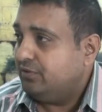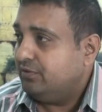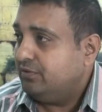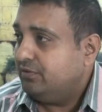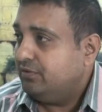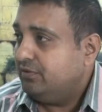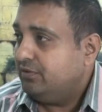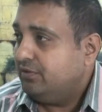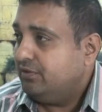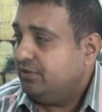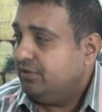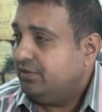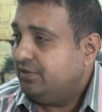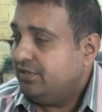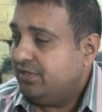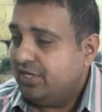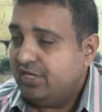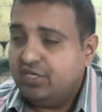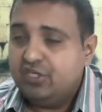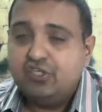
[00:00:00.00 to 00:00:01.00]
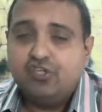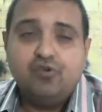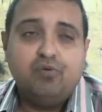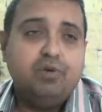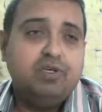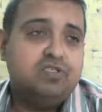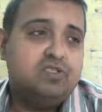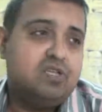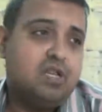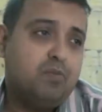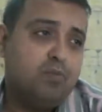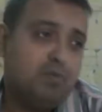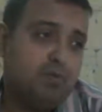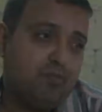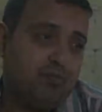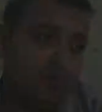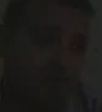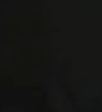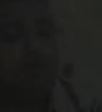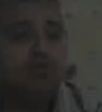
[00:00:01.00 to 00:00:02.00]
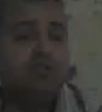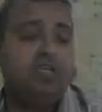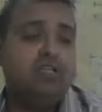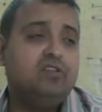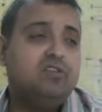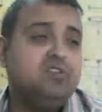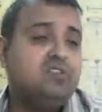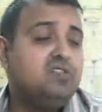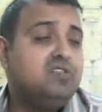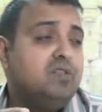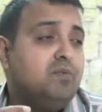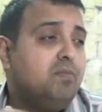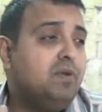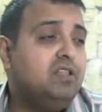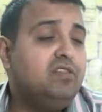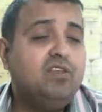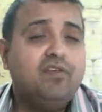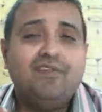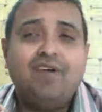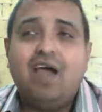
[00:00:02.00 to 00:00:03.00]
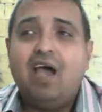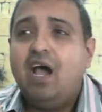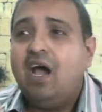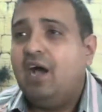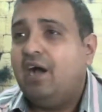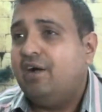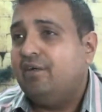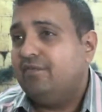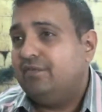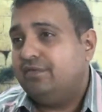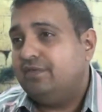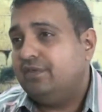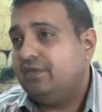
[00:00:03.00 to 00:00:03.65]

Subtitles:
In Yeshua's name we pray. This is the month of Av.